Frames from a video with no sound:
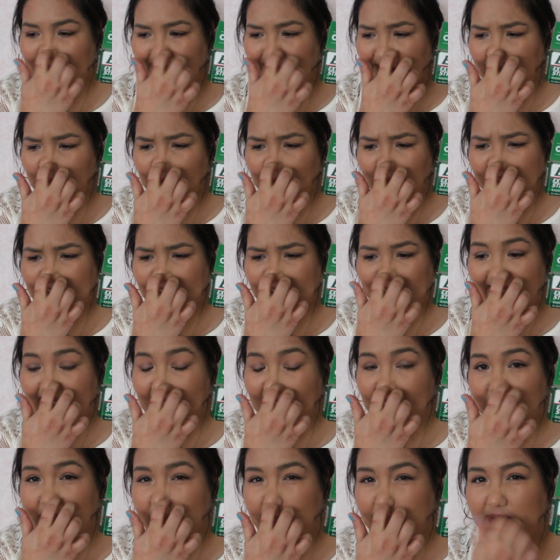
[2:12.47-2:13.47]
I don't take
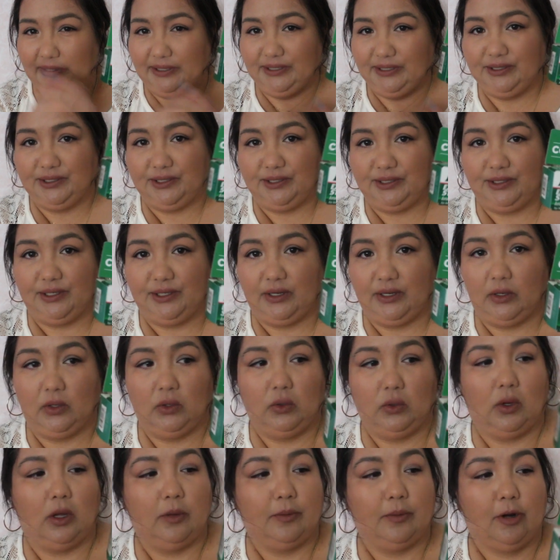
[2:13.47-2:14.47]
aspirin,
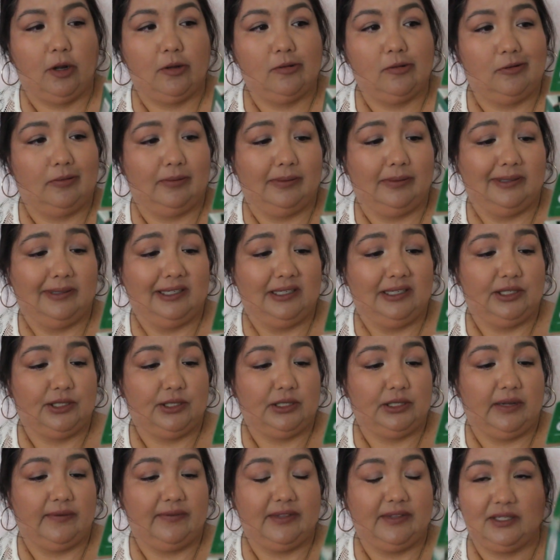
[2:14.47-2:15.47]
so I'll probably
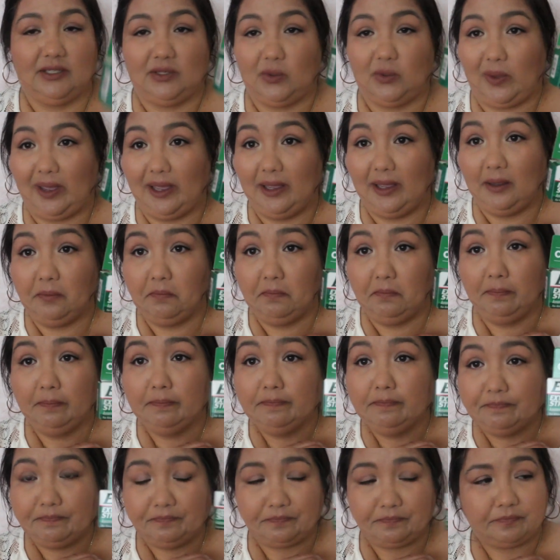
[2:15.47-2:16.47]
just give this away.
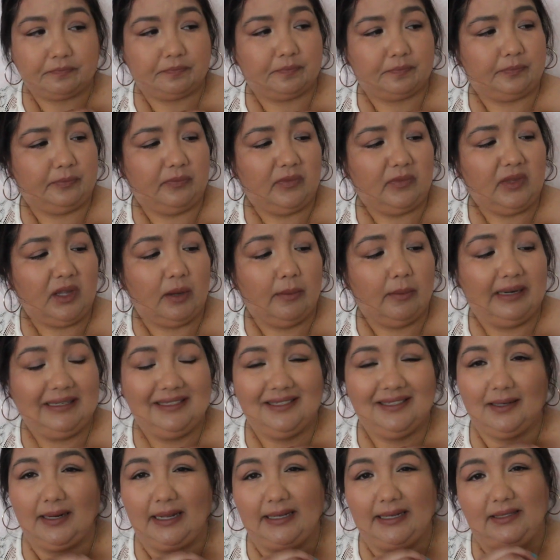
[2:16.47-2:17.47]
But
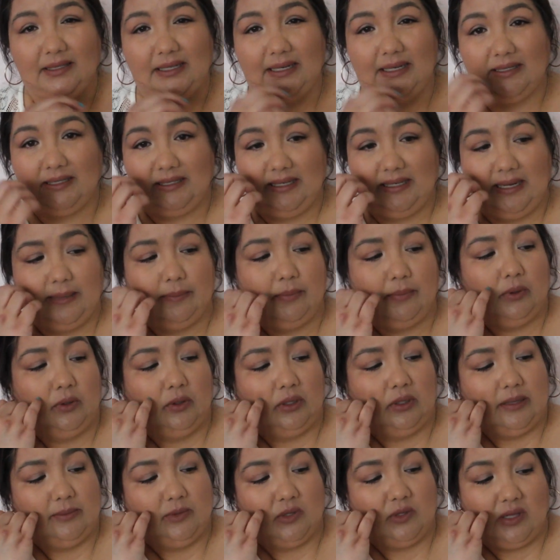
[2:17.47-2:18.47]
it's a nice size
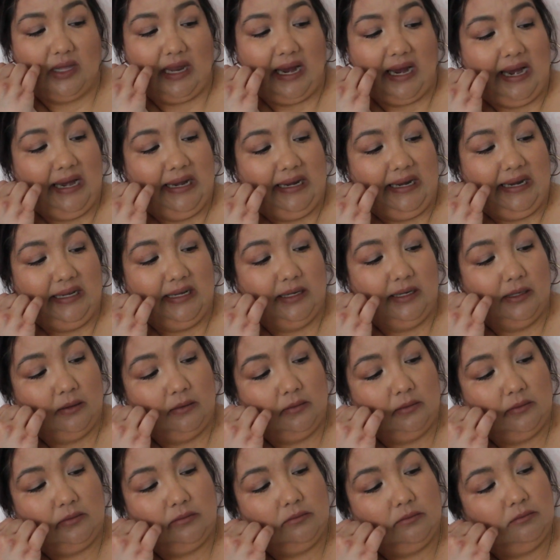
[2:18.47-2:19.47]
sample. Comes with 80
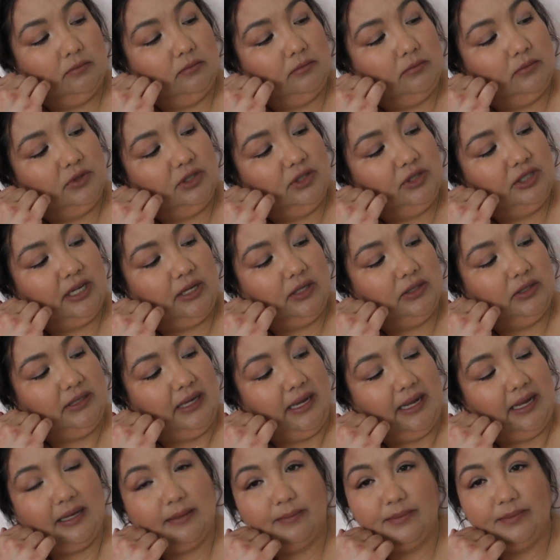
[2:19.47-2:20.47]
gel
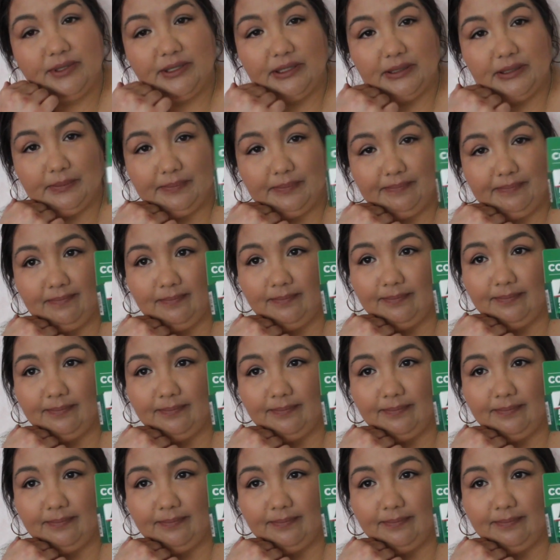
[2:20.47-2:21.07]
tabs.